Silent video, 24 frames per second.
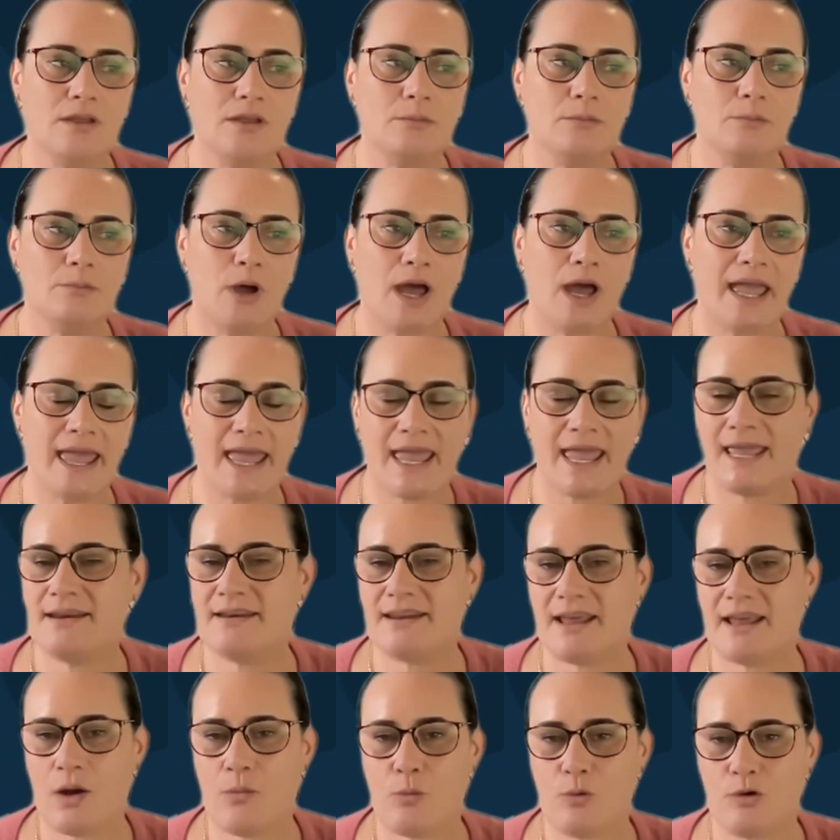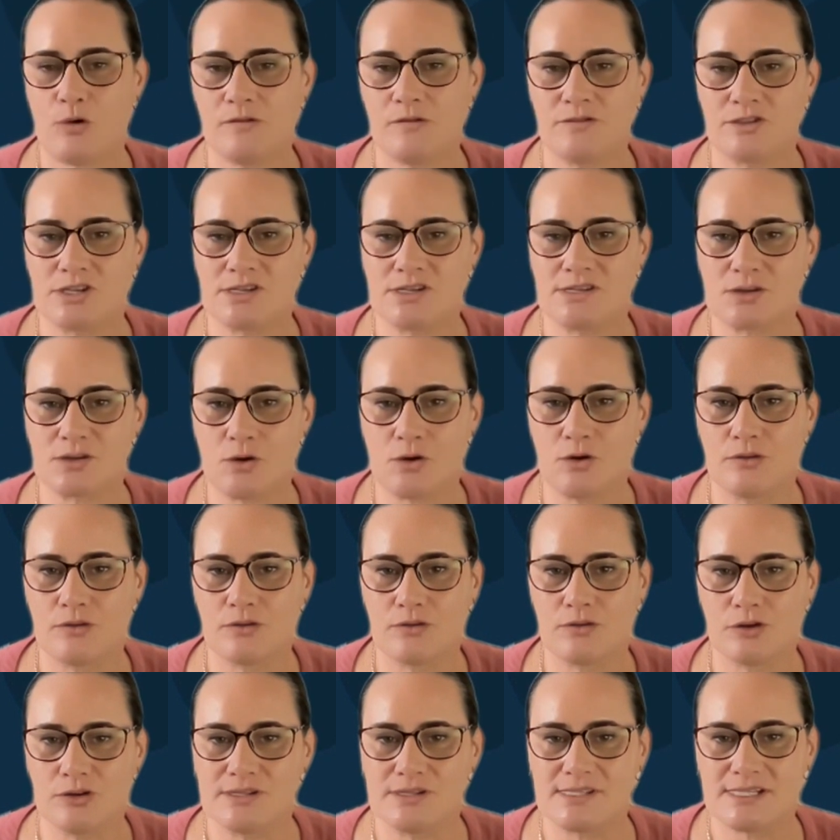My handout would have just gone
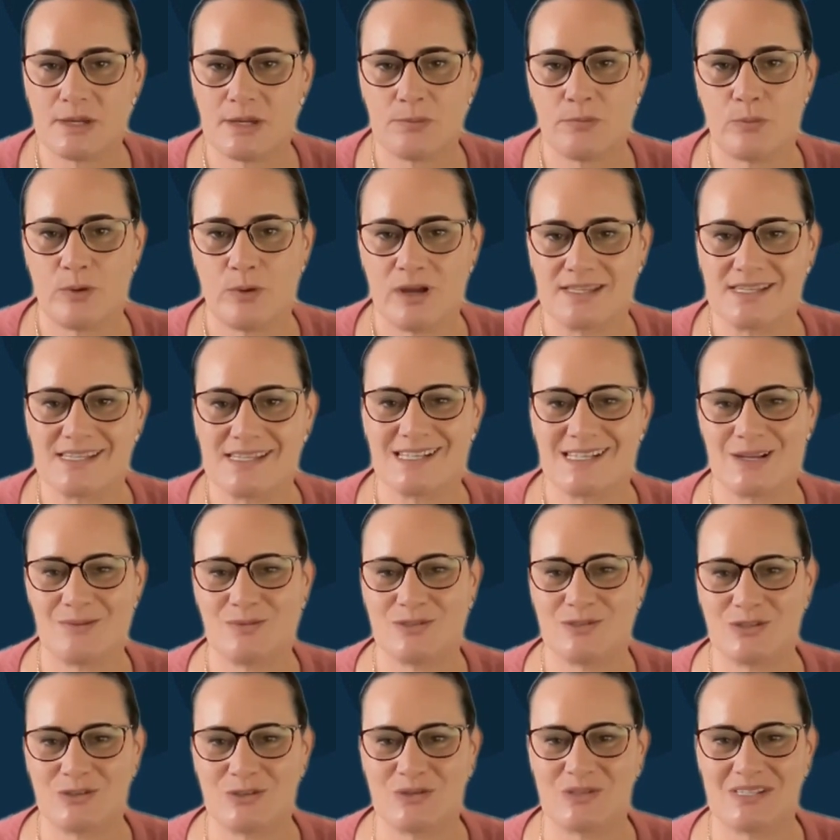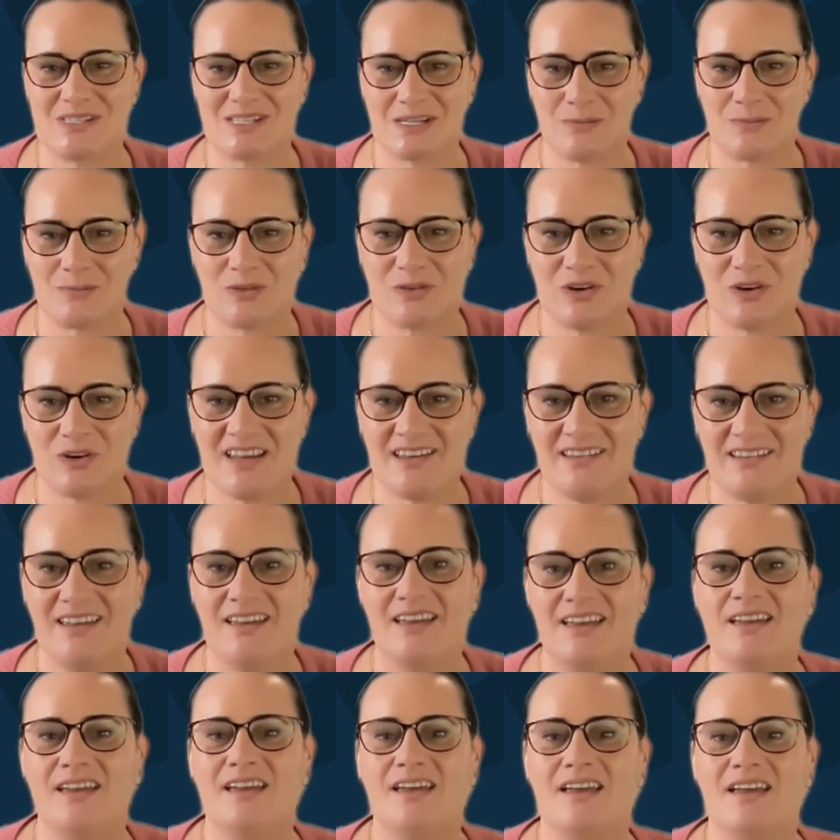through step one, step two, step three,
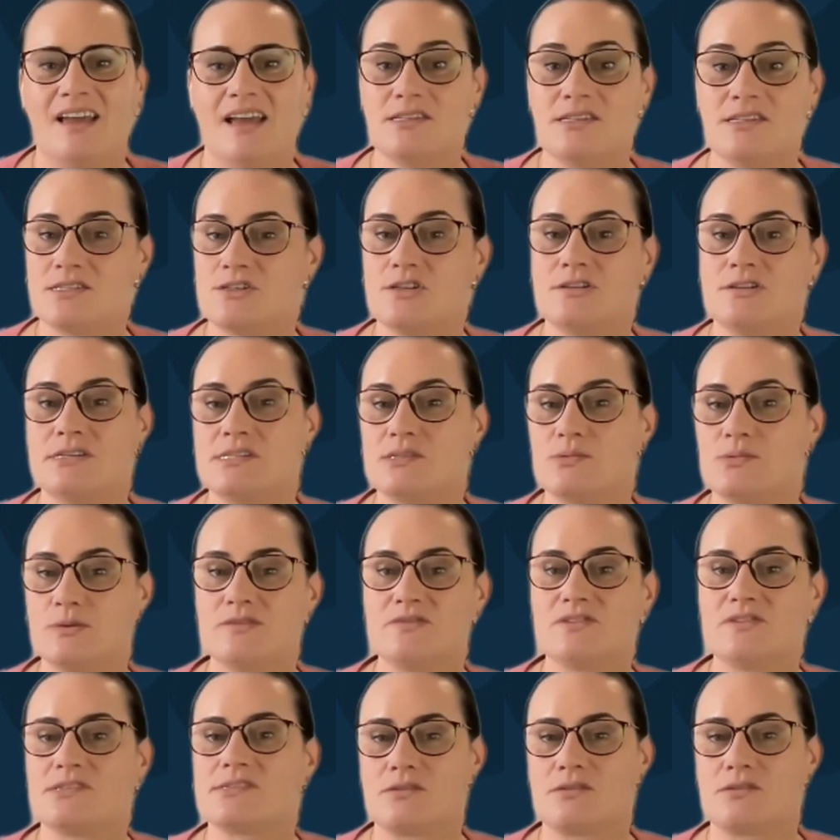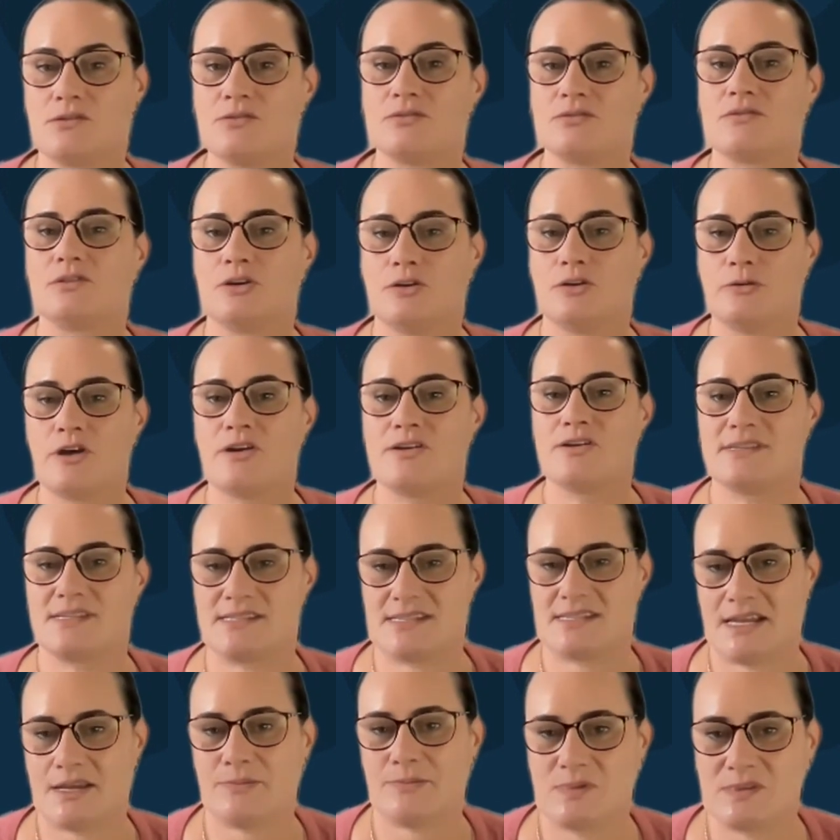and students would have just gone through those
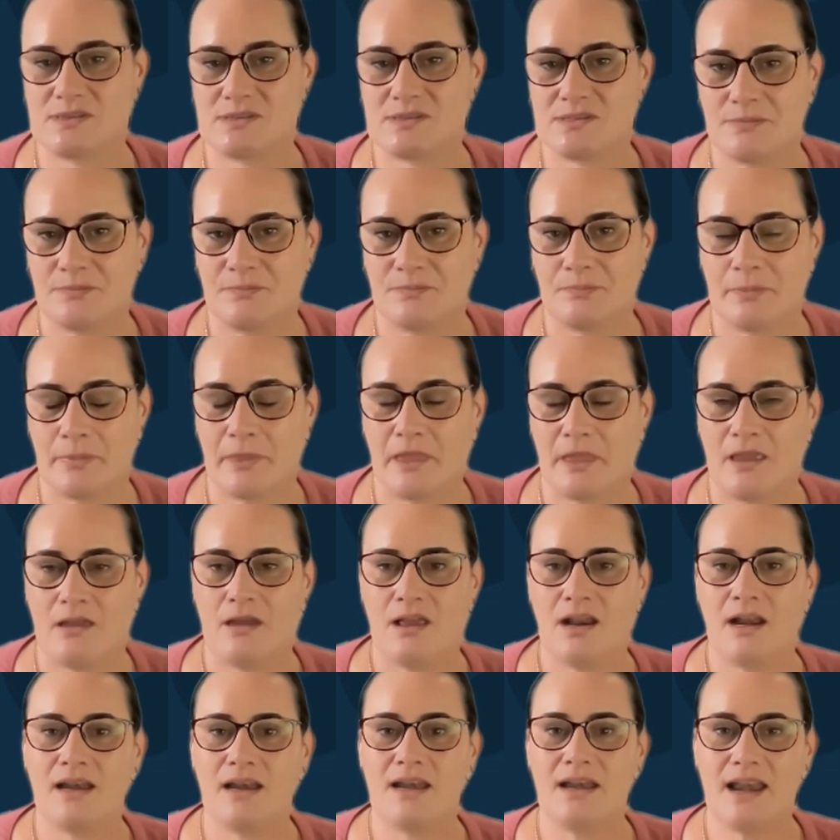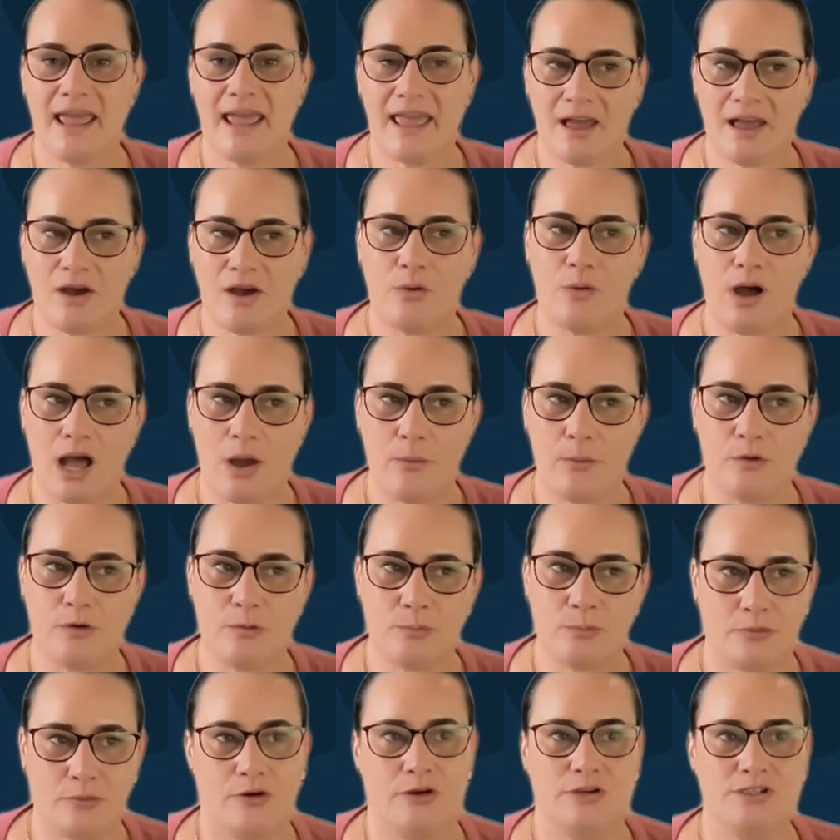steps. Now I would
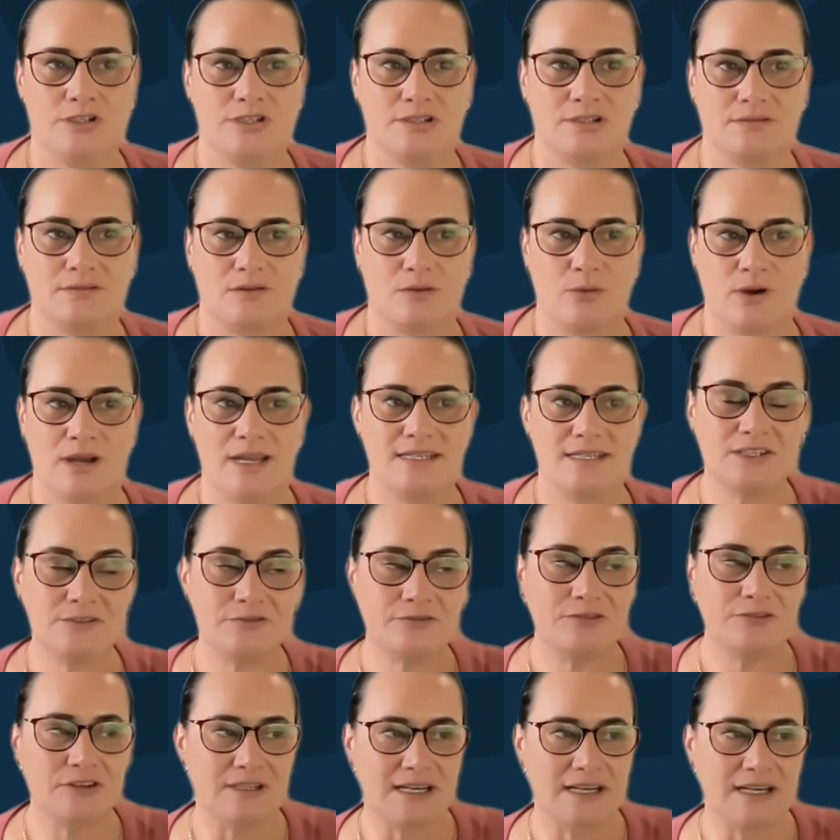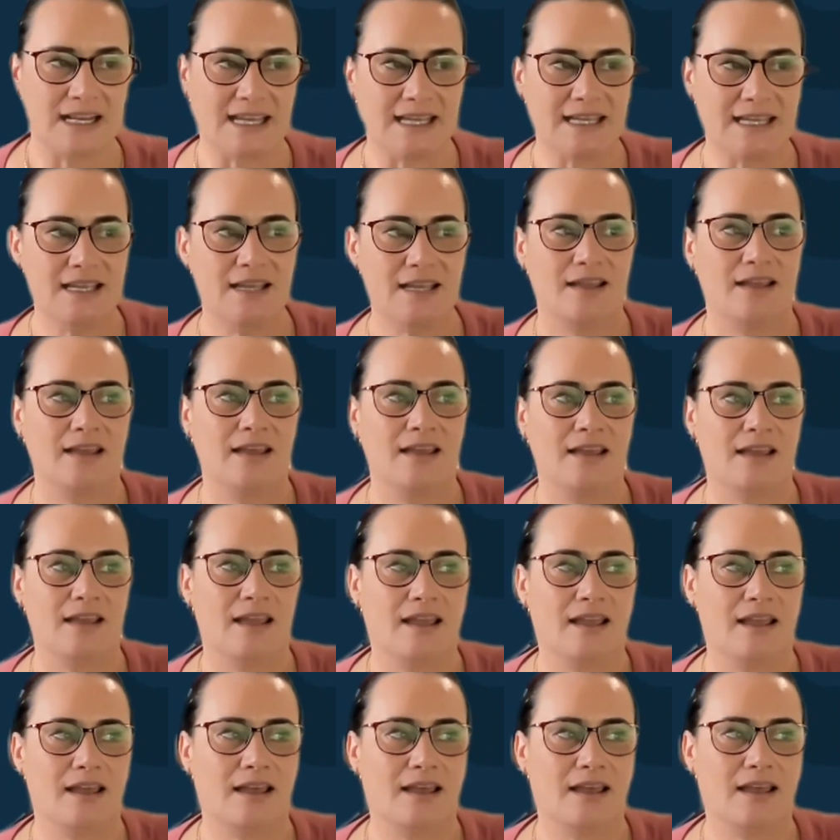approach it quite differently
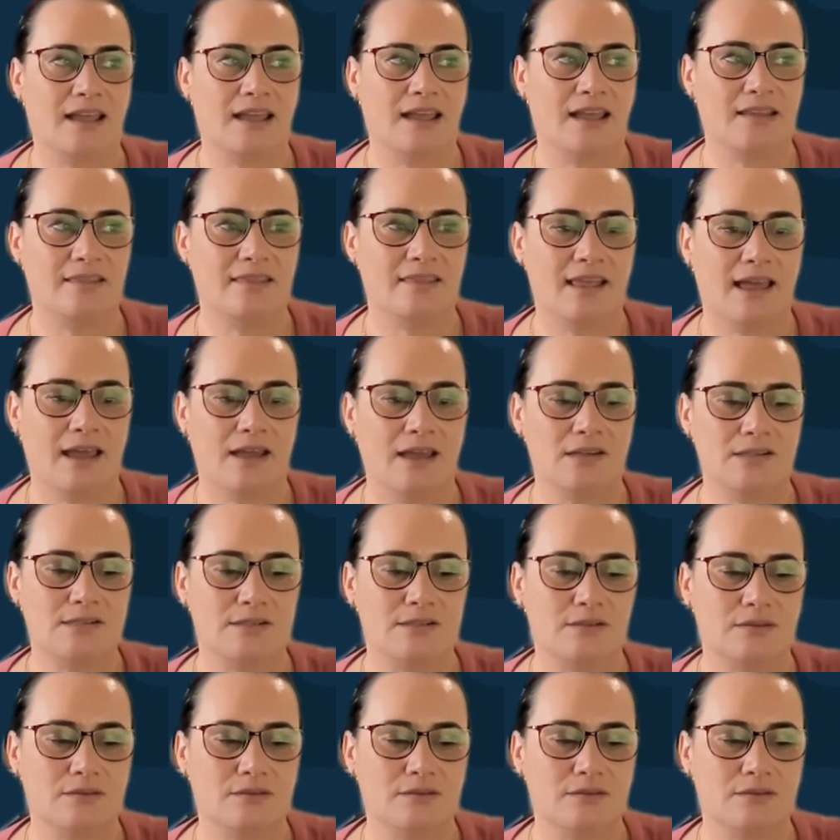uh, in that